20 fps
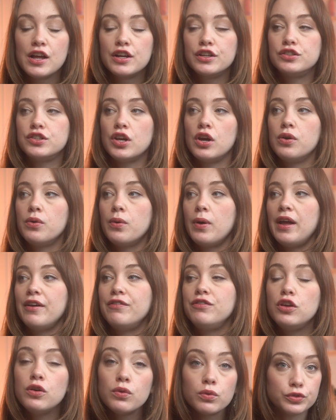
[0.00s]
So
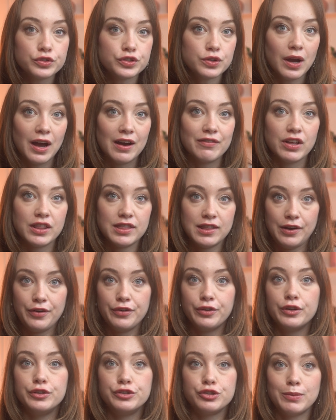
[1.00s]
if you also have
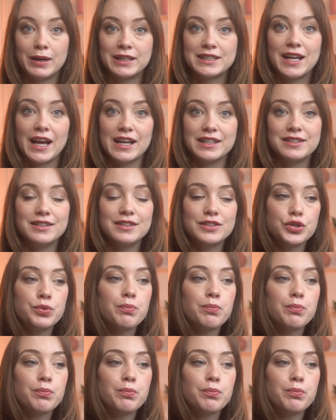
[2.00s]
ethereal and dramatic essence,